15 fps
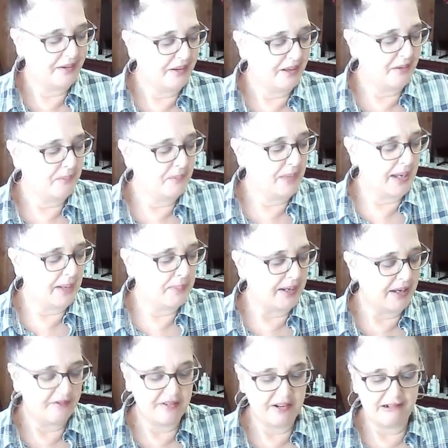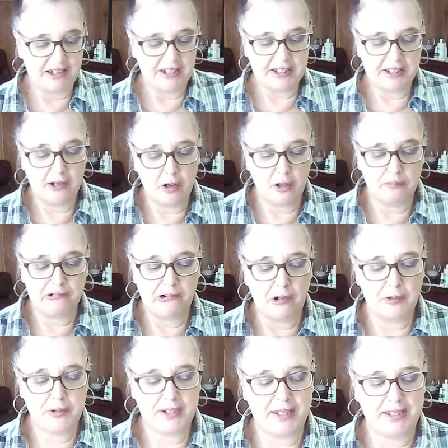it may be a very slow
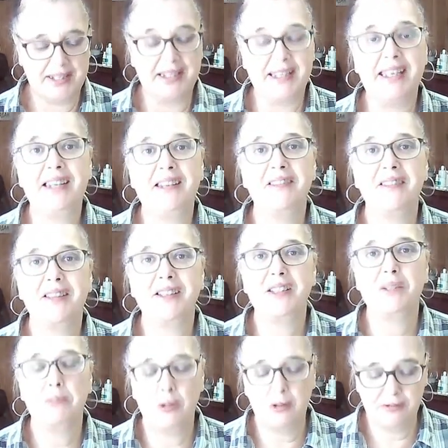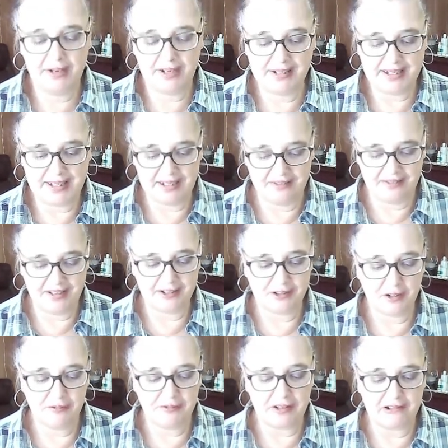process and getting things moving, getting things
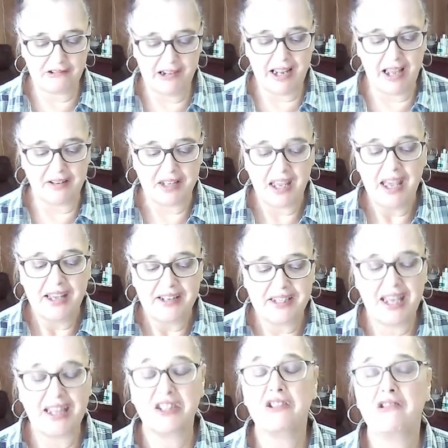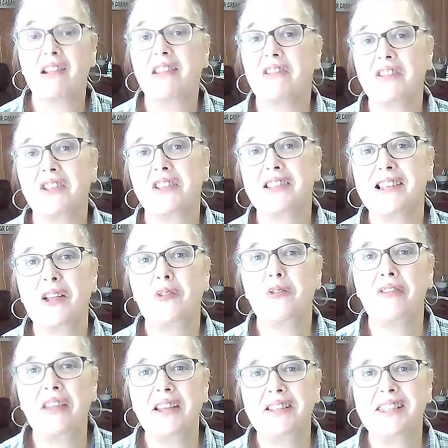off the ground. It takes strength to slow
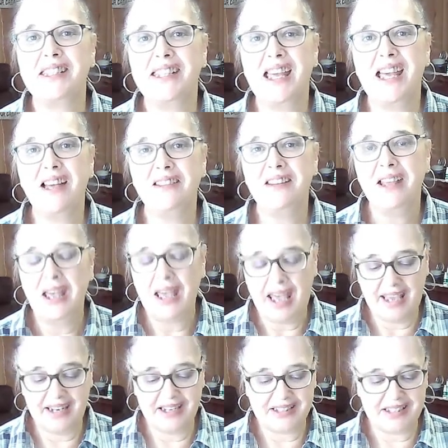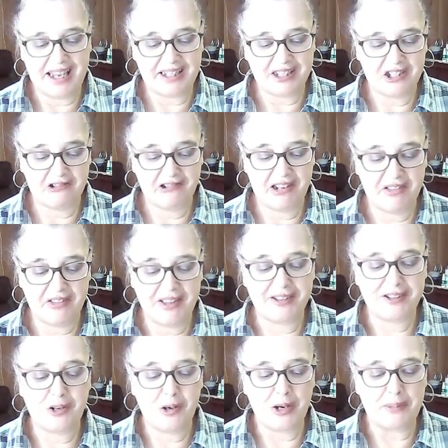things down and it takes strength at
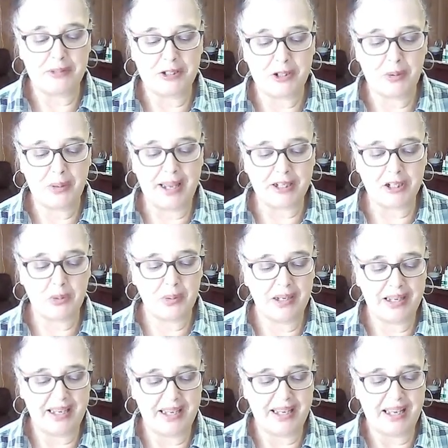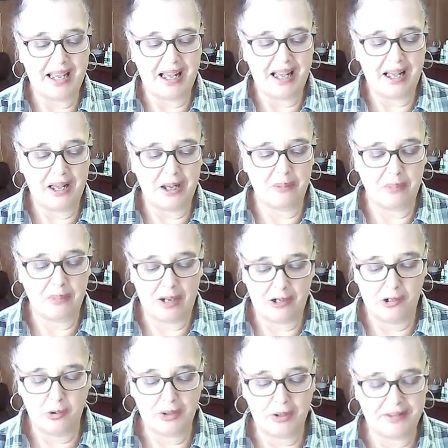times to actually um,
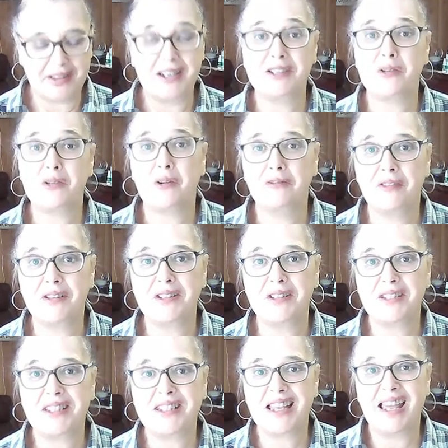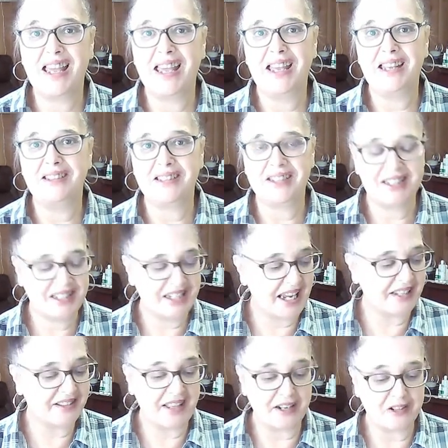look at these offers and
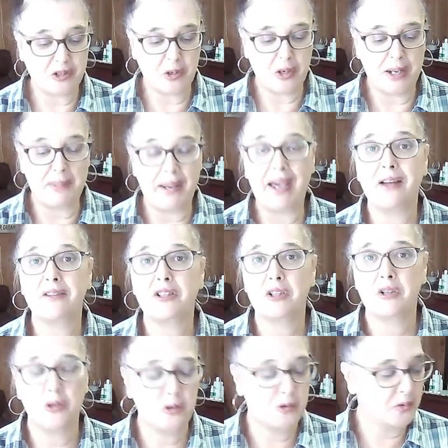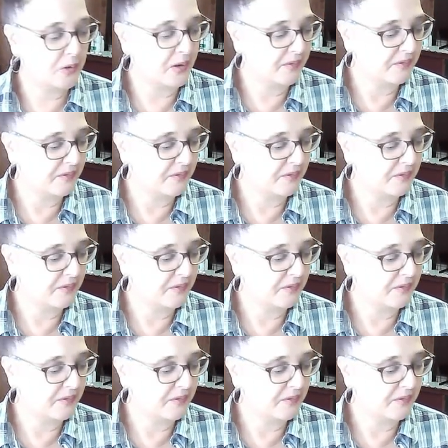take that time out to,